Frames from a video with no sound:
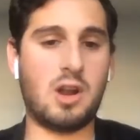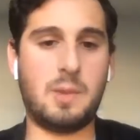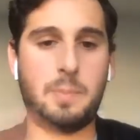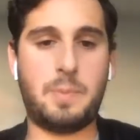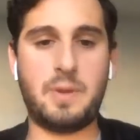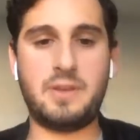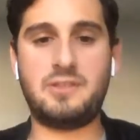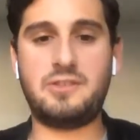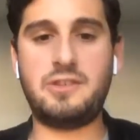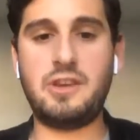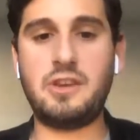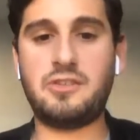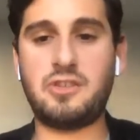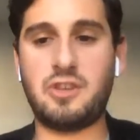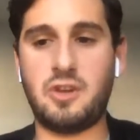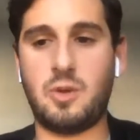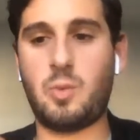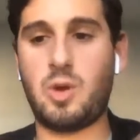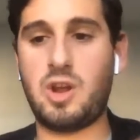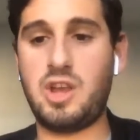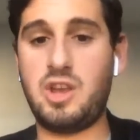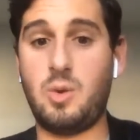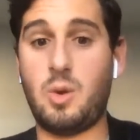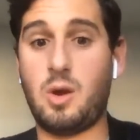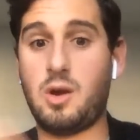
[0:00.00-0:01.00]
position where
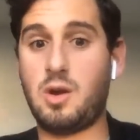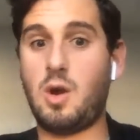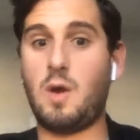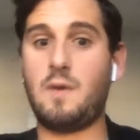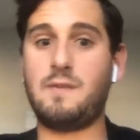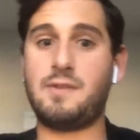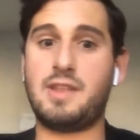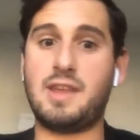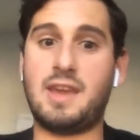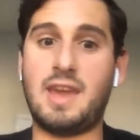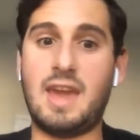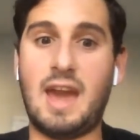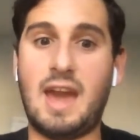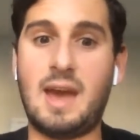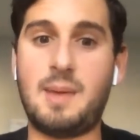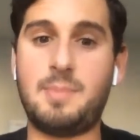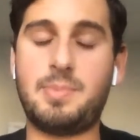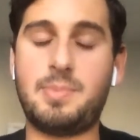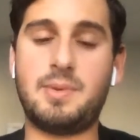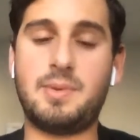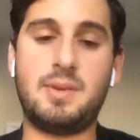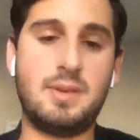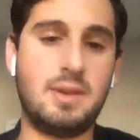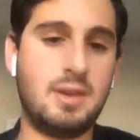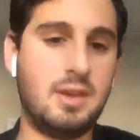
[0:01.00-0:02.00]
you are over the cap,
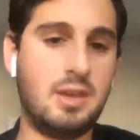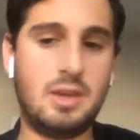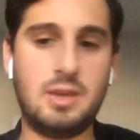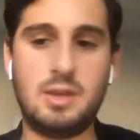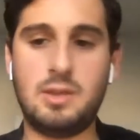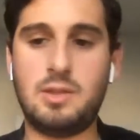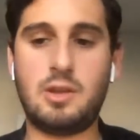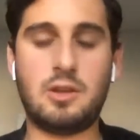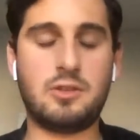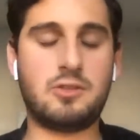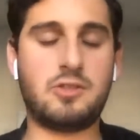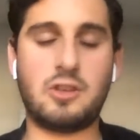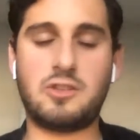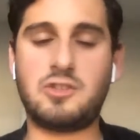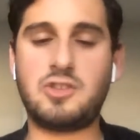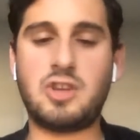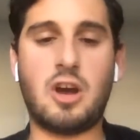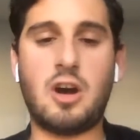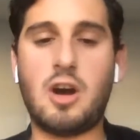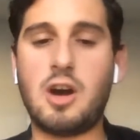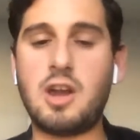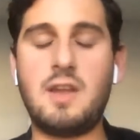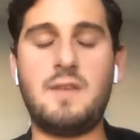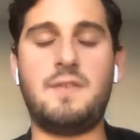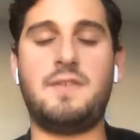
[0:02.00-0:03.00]
there's a
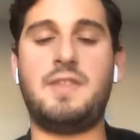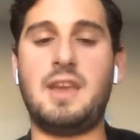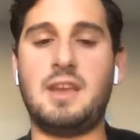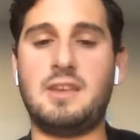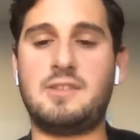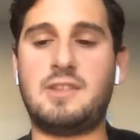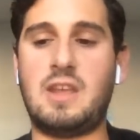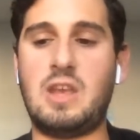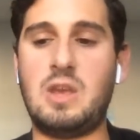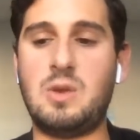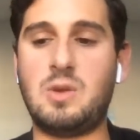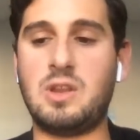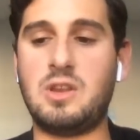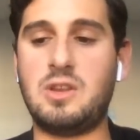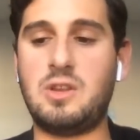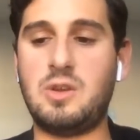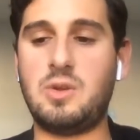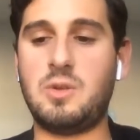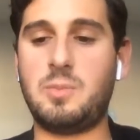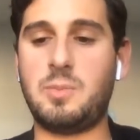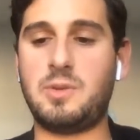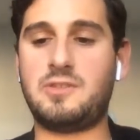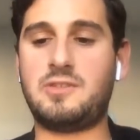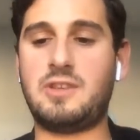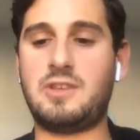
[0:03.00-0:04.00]
ton of things that you can do to
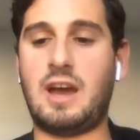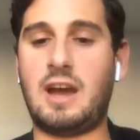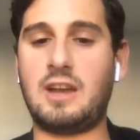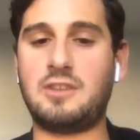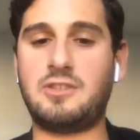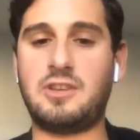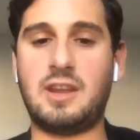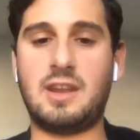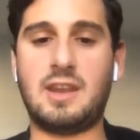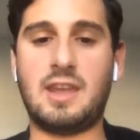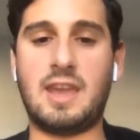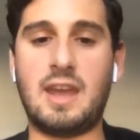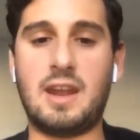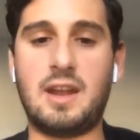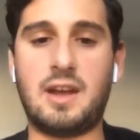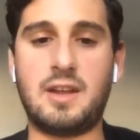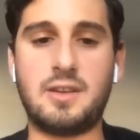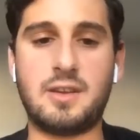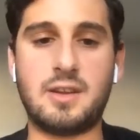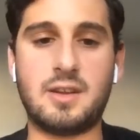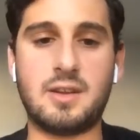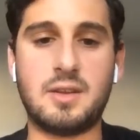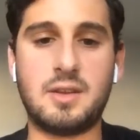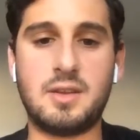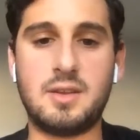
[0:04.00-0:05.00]
massage it and get
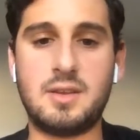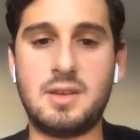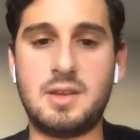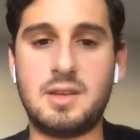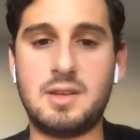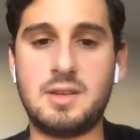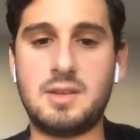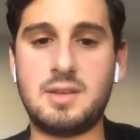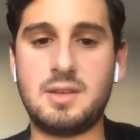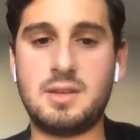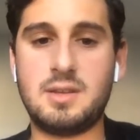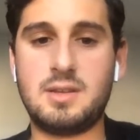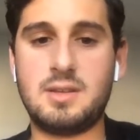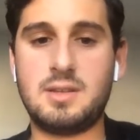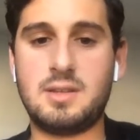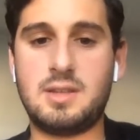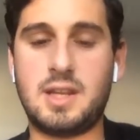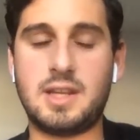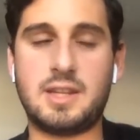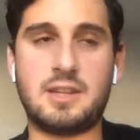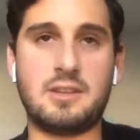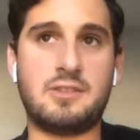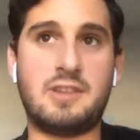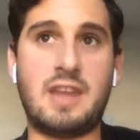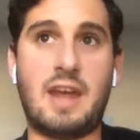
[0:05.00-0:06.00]
under. Like
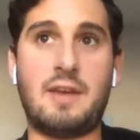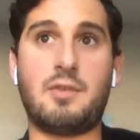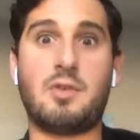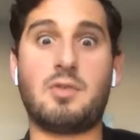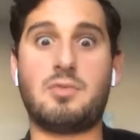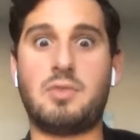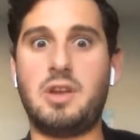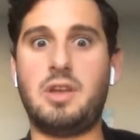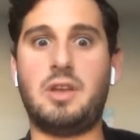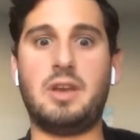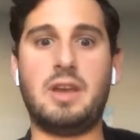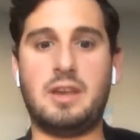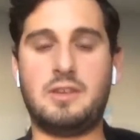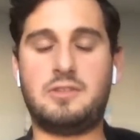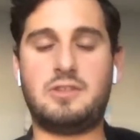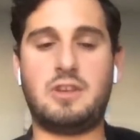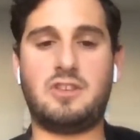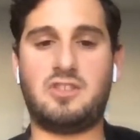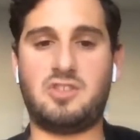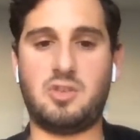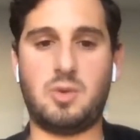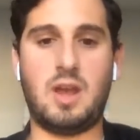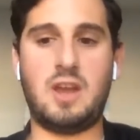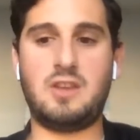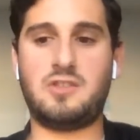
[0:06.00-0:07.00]
there's never really a
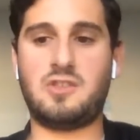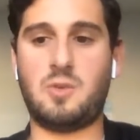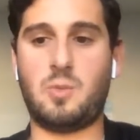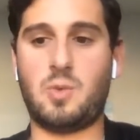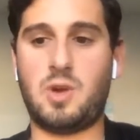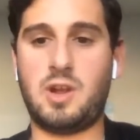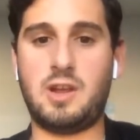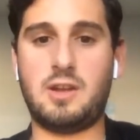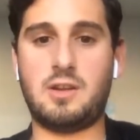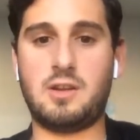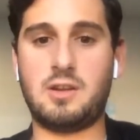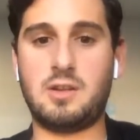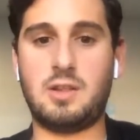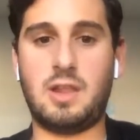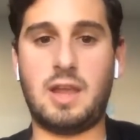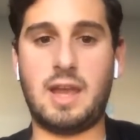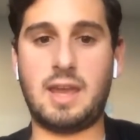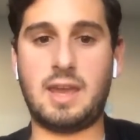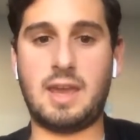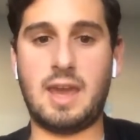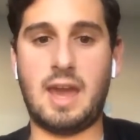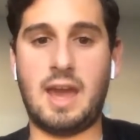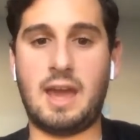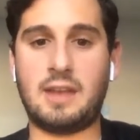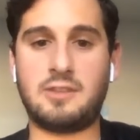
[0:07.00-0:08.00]
situation where you're like
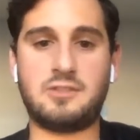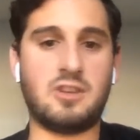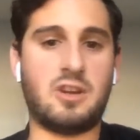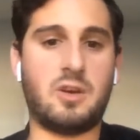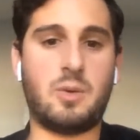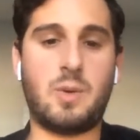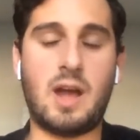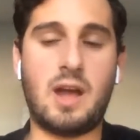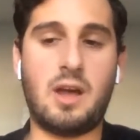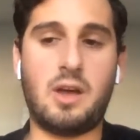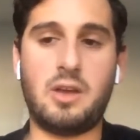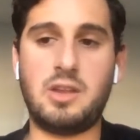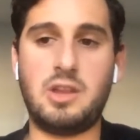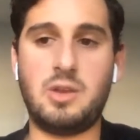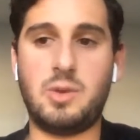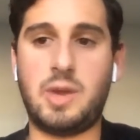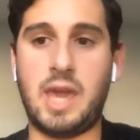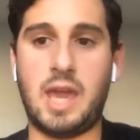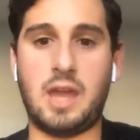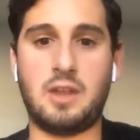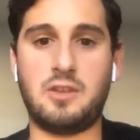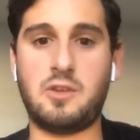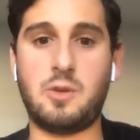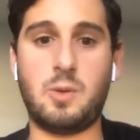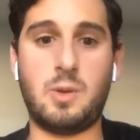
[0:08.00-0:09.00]
SOL and you
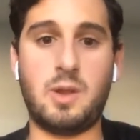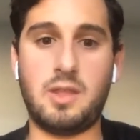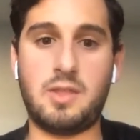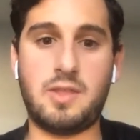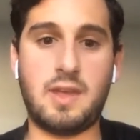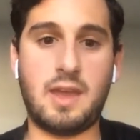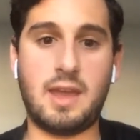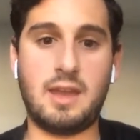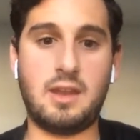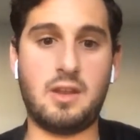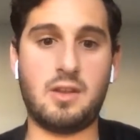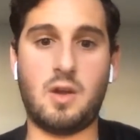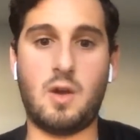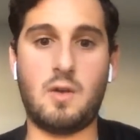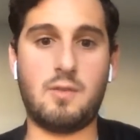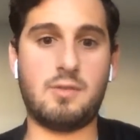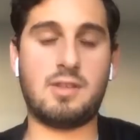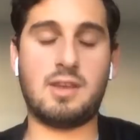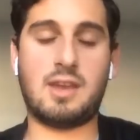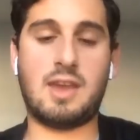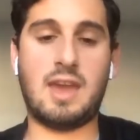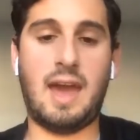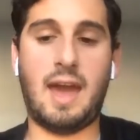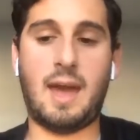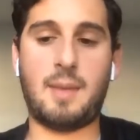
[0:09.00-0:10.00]
can't do anything and you're over the
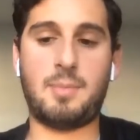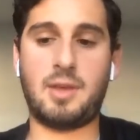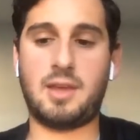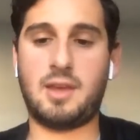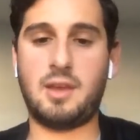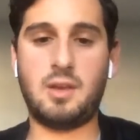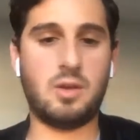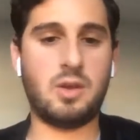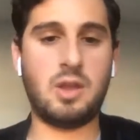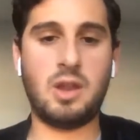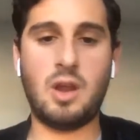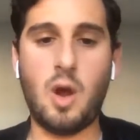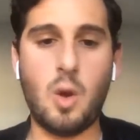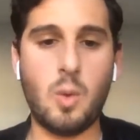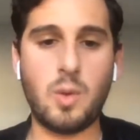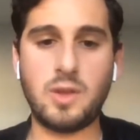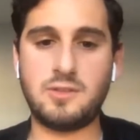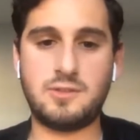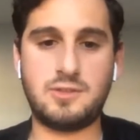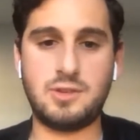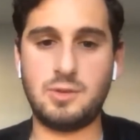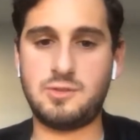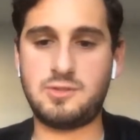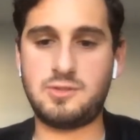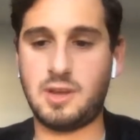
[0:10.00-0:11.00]
cap. Like you can always
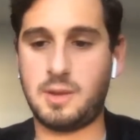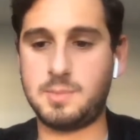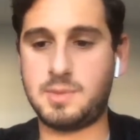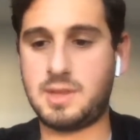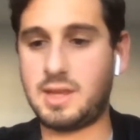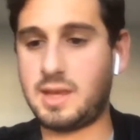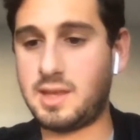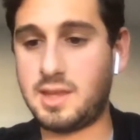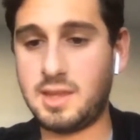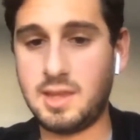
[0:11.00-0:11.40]
do something.